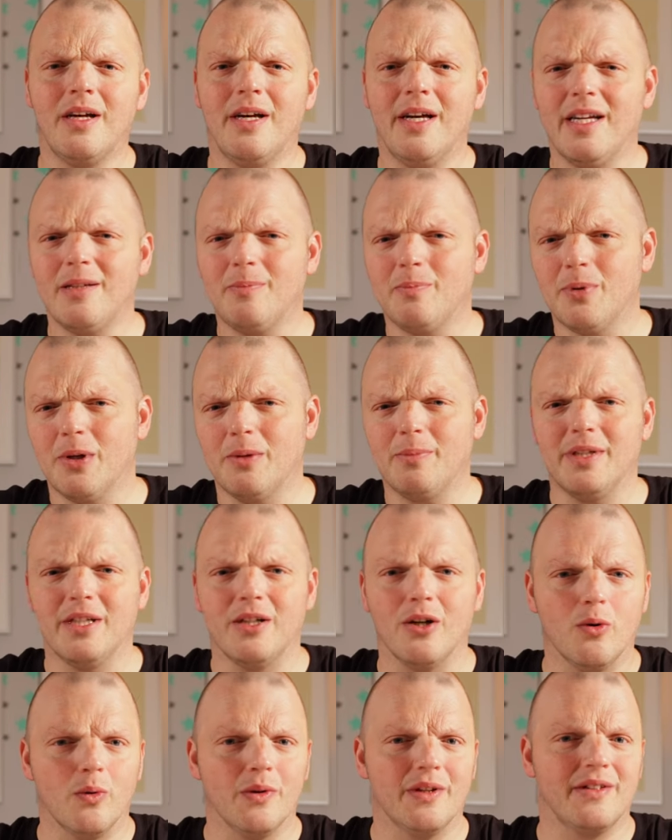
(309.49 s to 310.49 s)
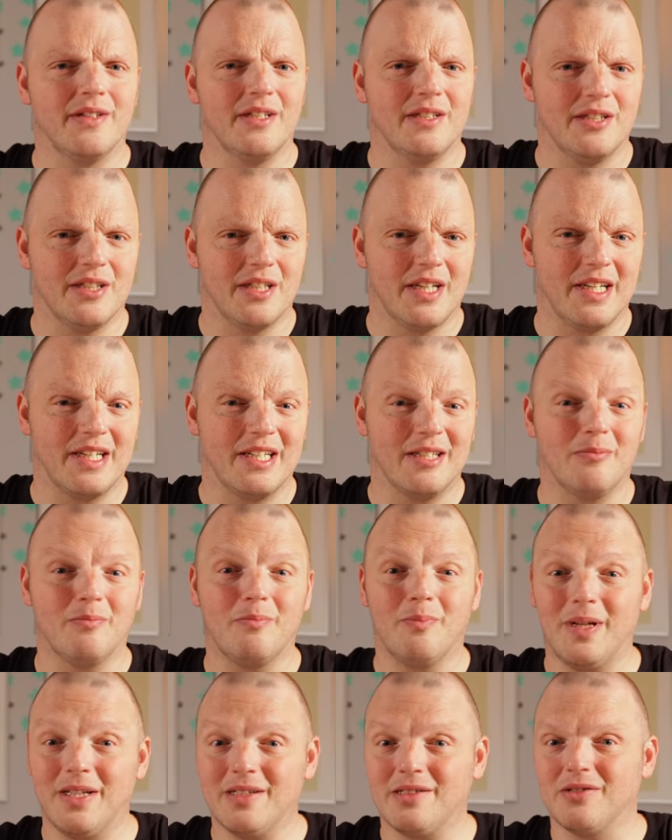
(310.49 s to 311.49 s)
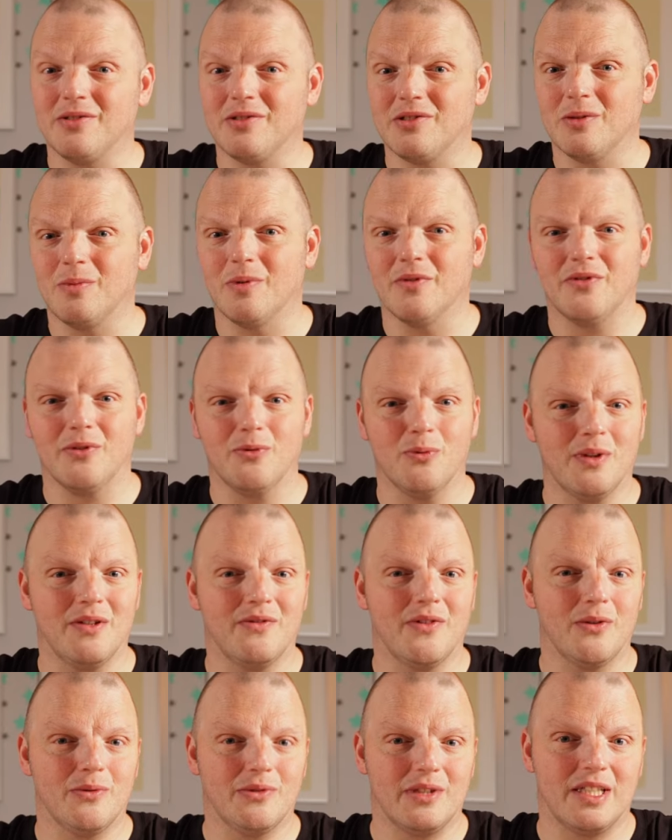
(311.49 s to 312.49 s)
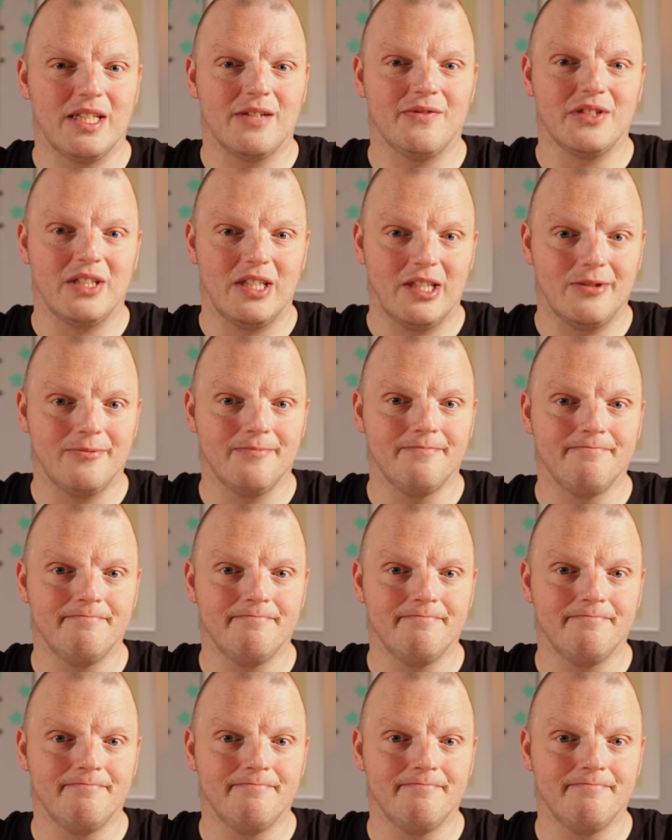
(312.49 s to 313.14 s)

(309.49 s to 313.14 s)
I'd probably go with DJI based on some of the reviews that I've seen.